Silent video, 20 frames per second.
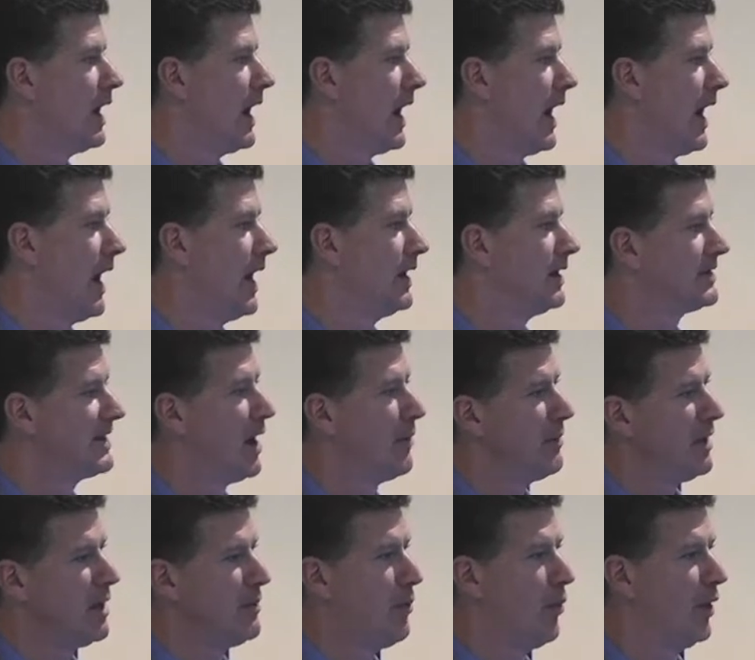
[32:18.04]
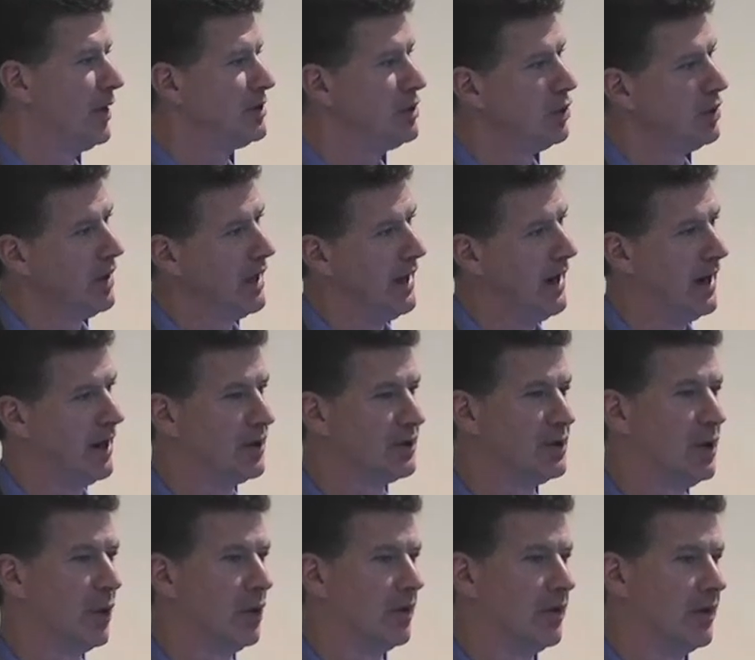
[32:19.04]
And it's how many points you can get out of the
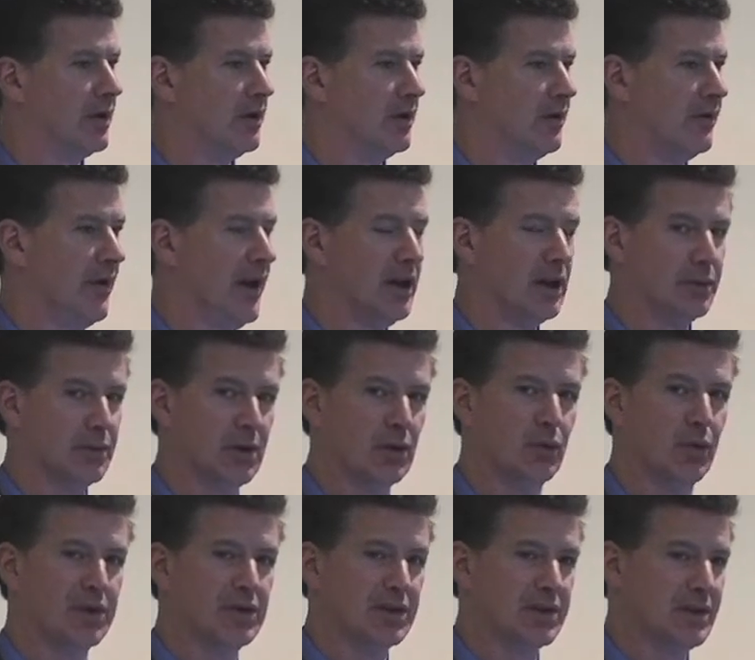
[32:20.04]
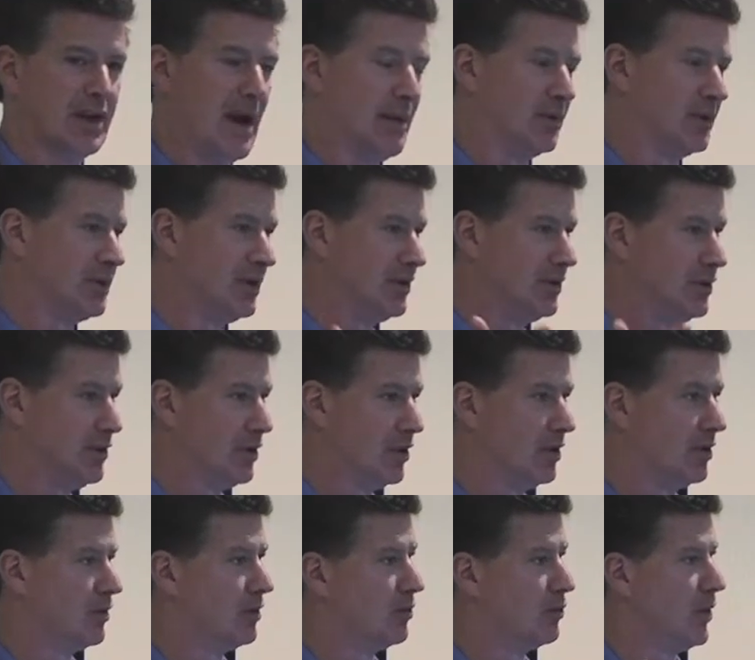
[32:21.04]
total that are available, which establishes
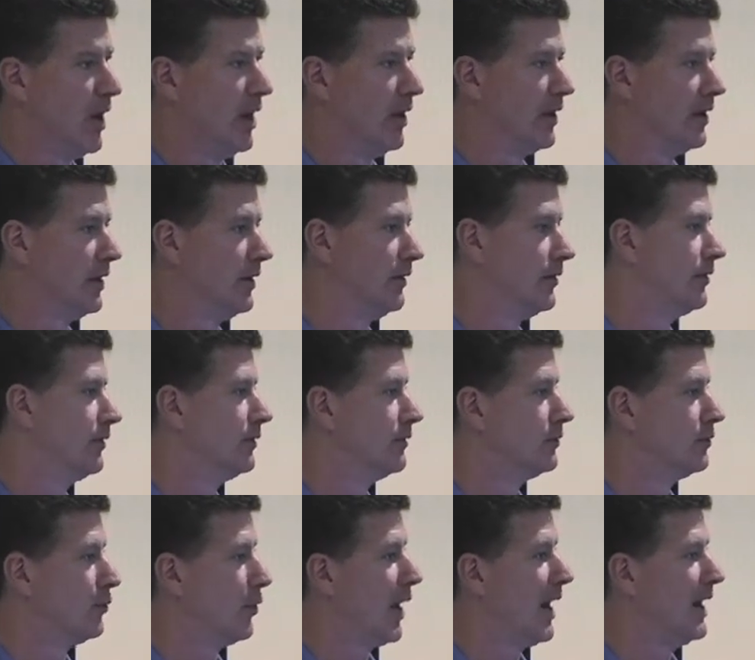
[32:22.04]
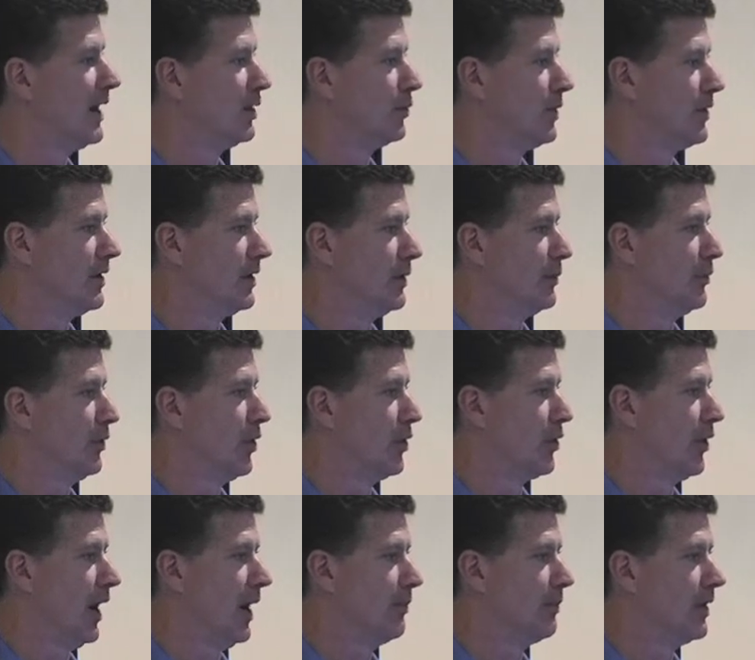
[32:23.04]
your relative rating within the
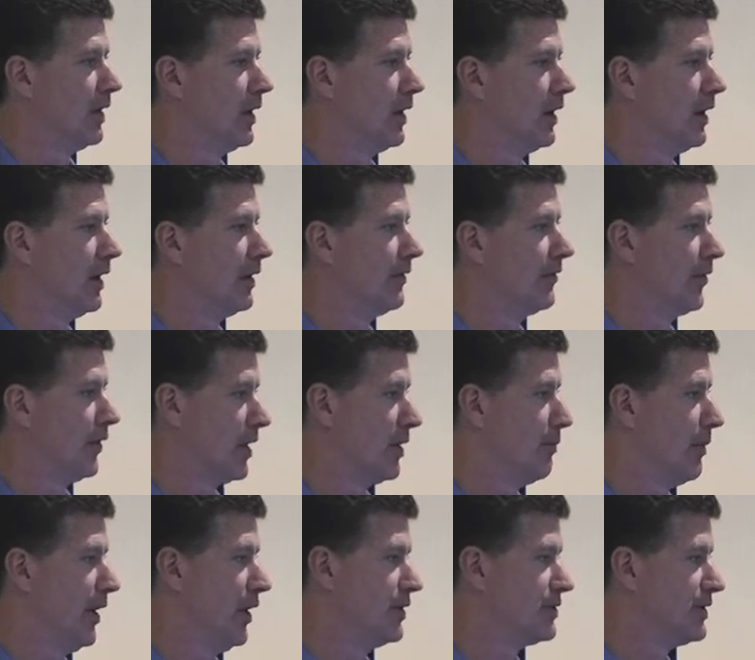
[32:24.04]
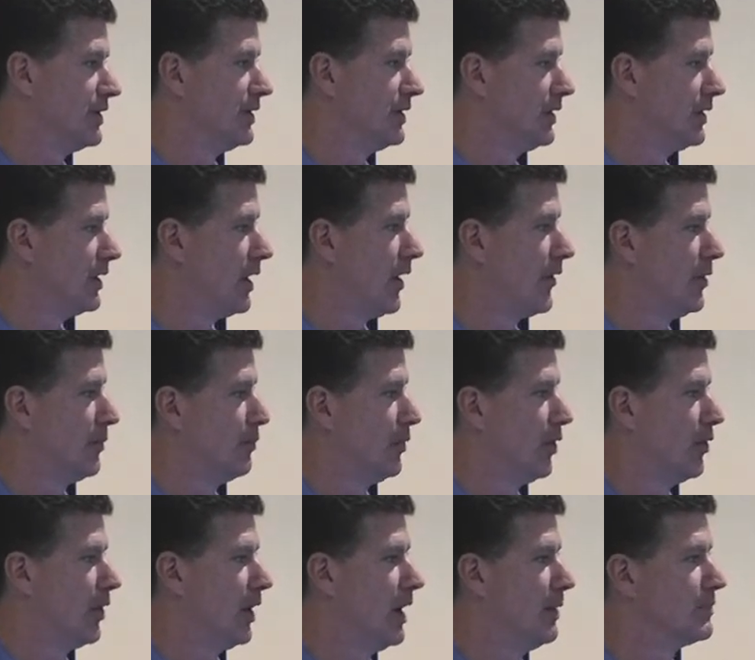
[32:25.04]
program for comparison to other
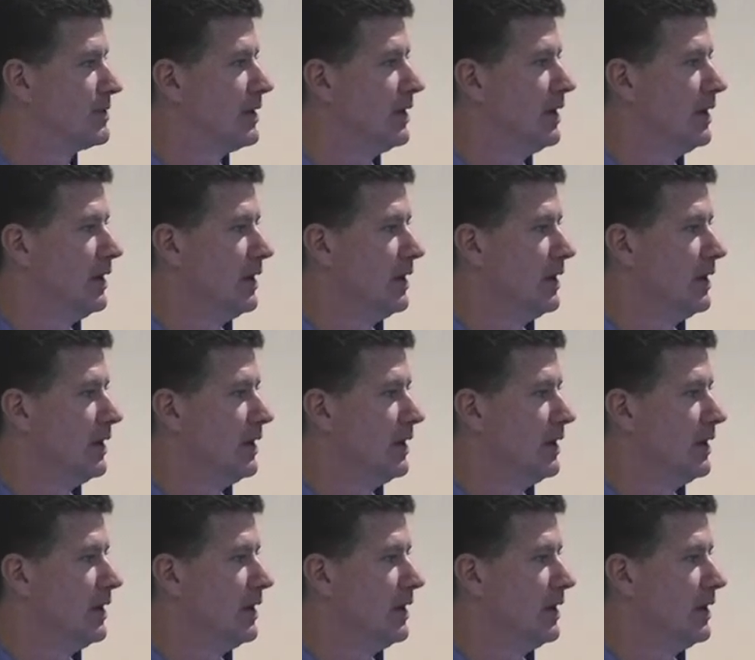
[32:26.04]
programs.